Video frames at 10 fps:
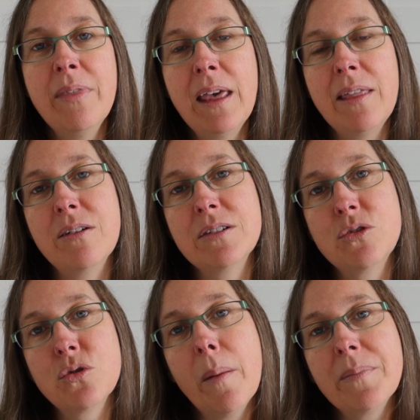there is a
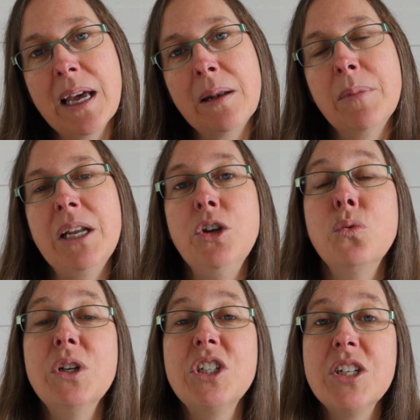drop down menu
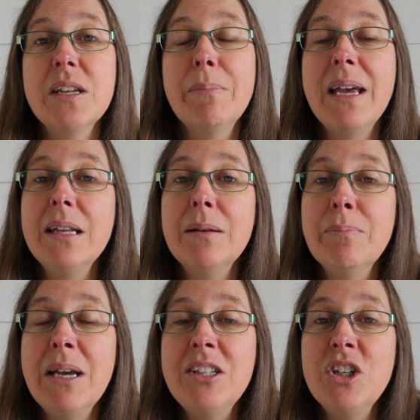which
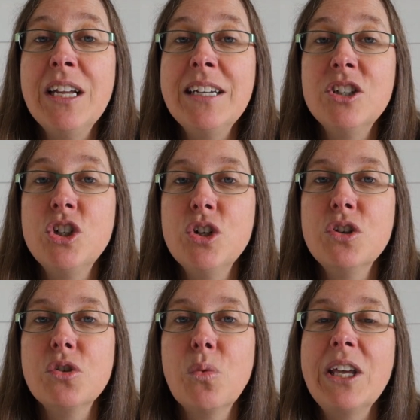means you need to
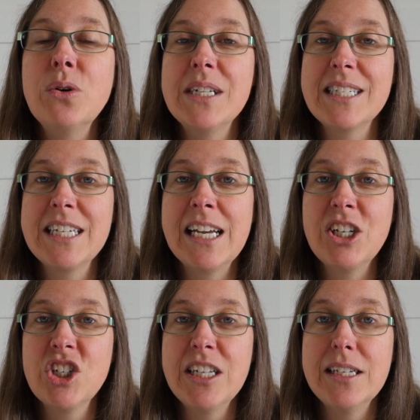choose where your
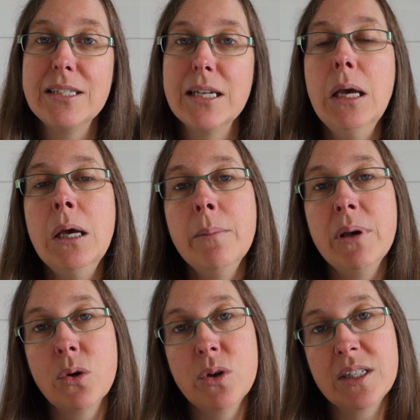destination is,
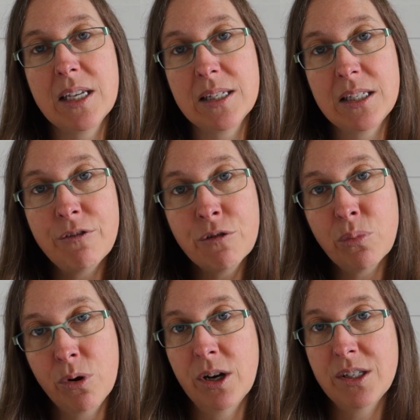because there's a different
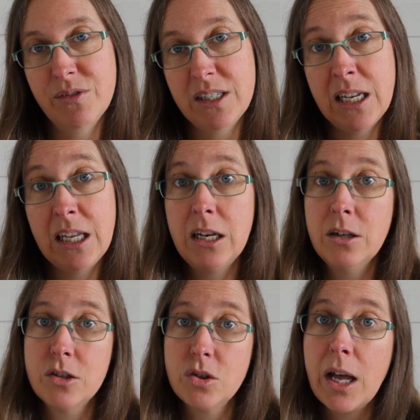price for sending it in
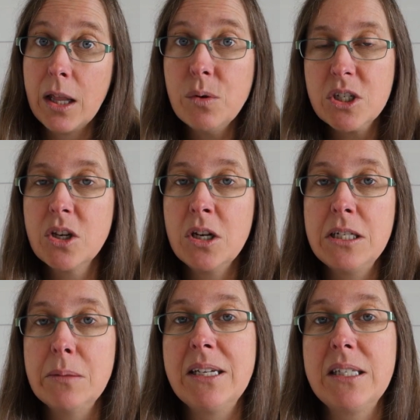Australia, which is only
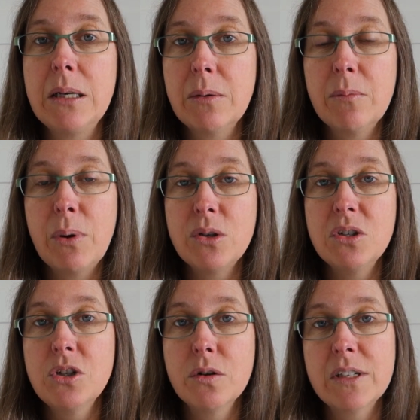domestic
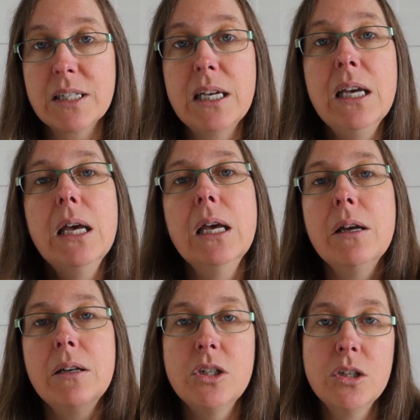postage obviously,
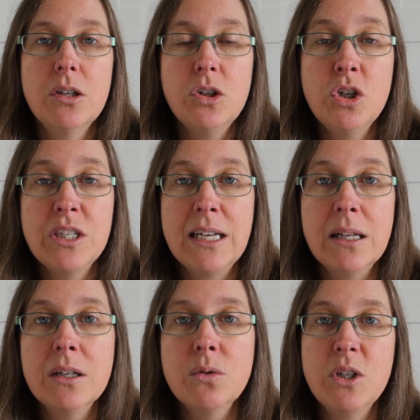to New
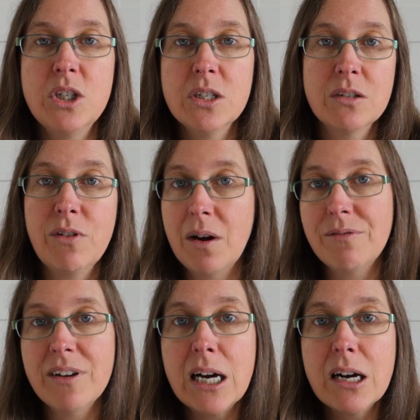Zealand, which isn't very
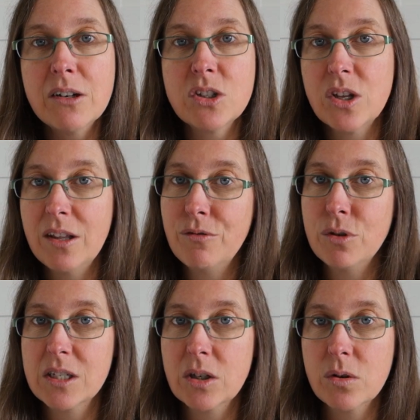far and so therefore
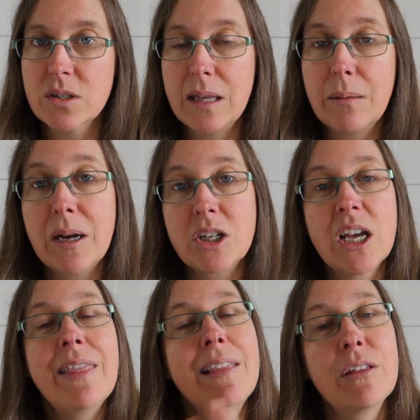doesn't cost that much,
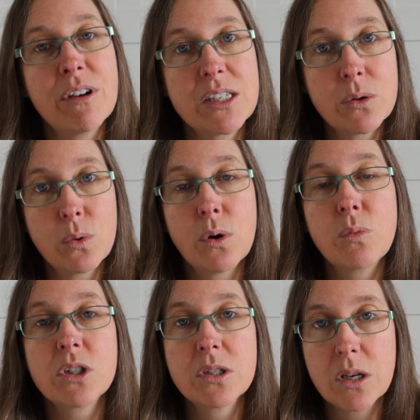and then the rest of the world,
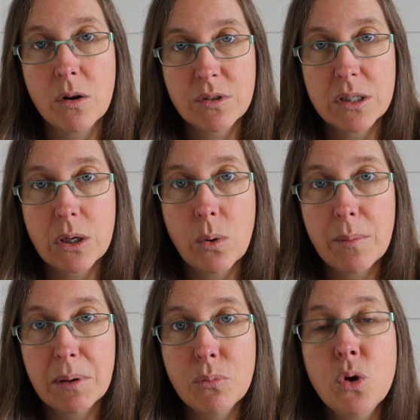which is obviously quite a
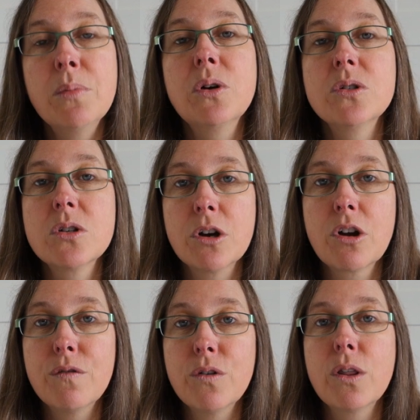bit more because it's got to
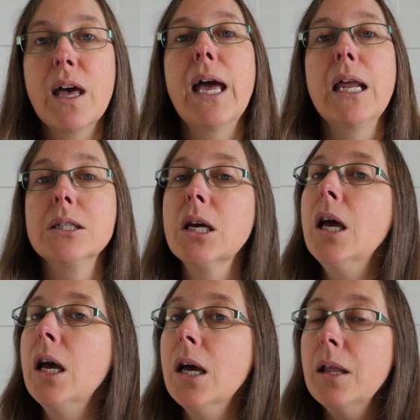go further and
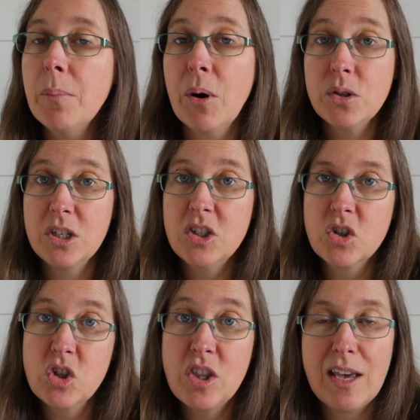the
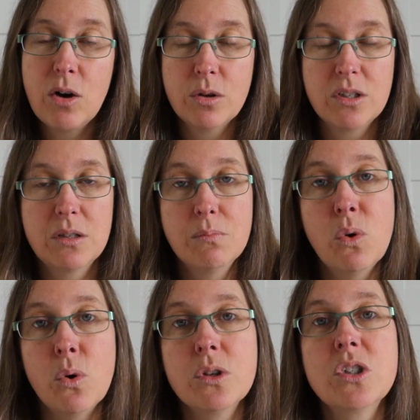postage there costs
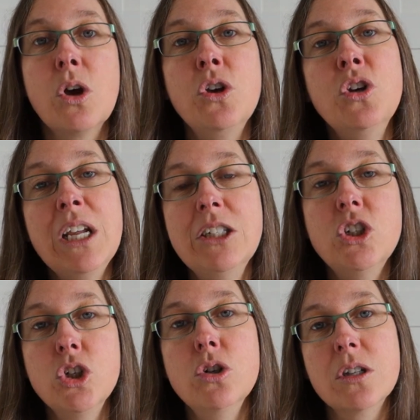more. So you need to
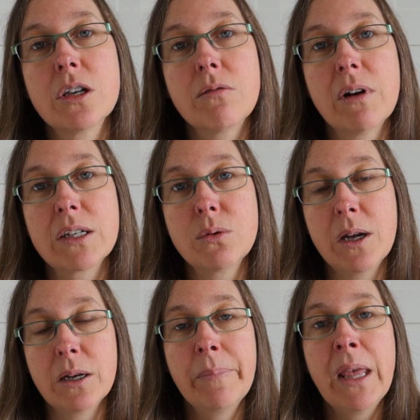choose the correct
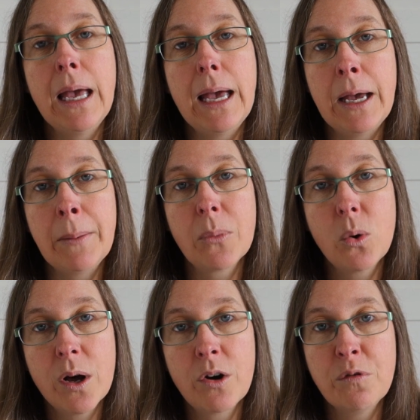one.
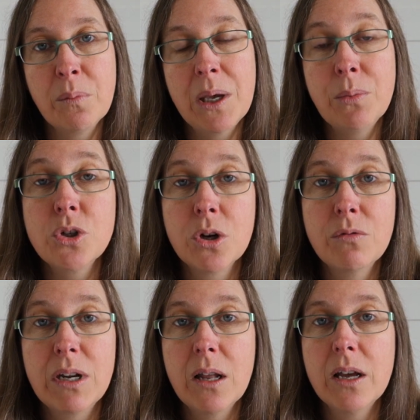Quite often people don't
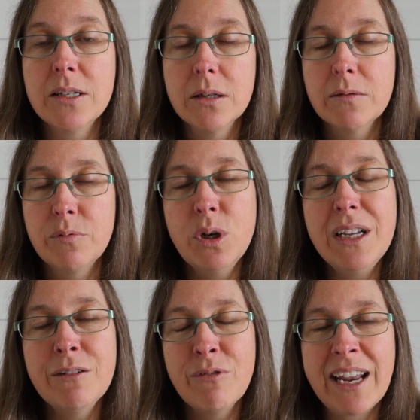realise, put it
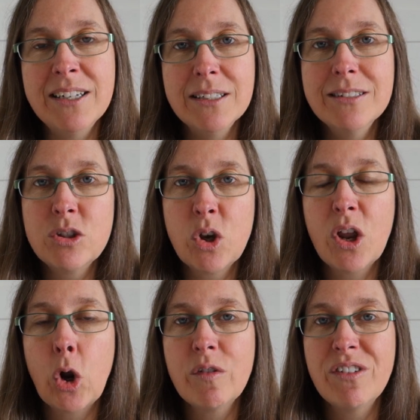in red so
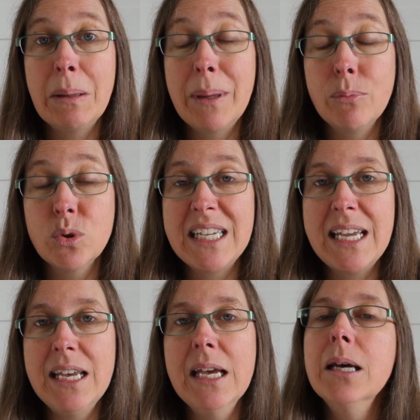that hopefully people
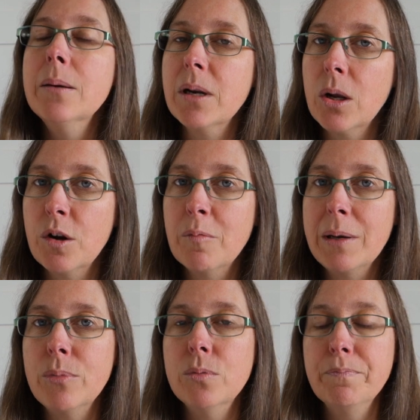see, but a lot of
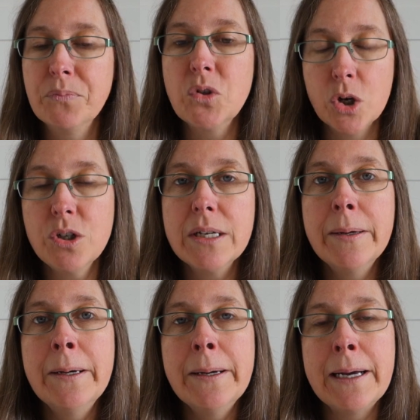people don't,
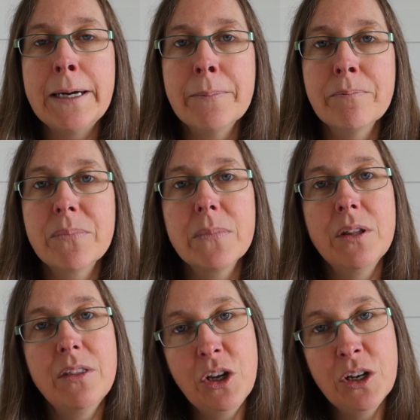that
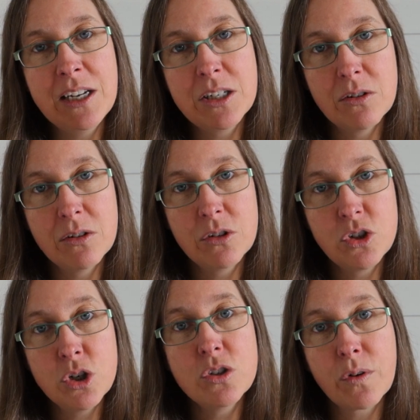you need to
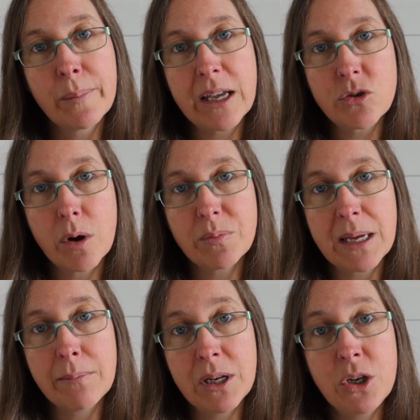choose from that drop
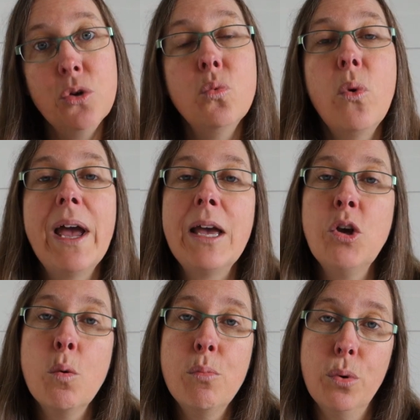down menu where
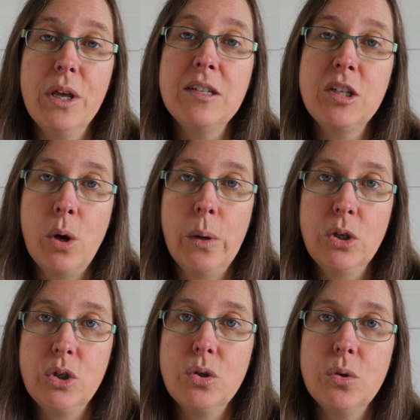your book is going
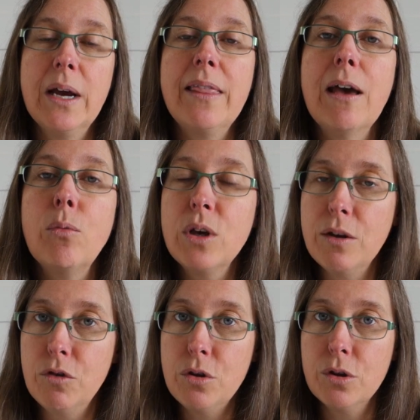to, and that will
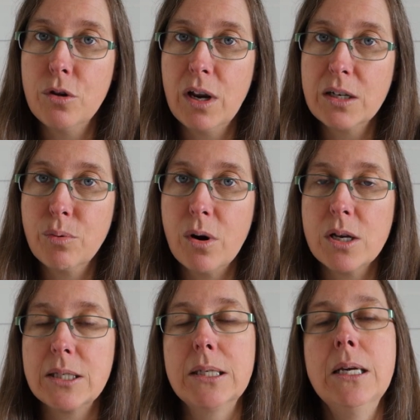give you the correct
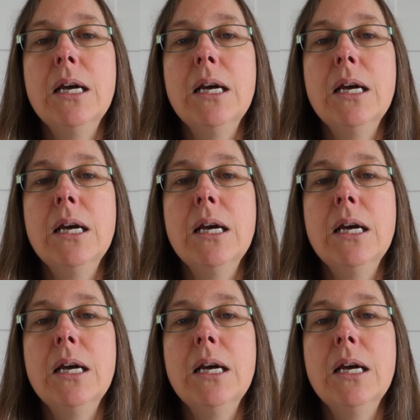price.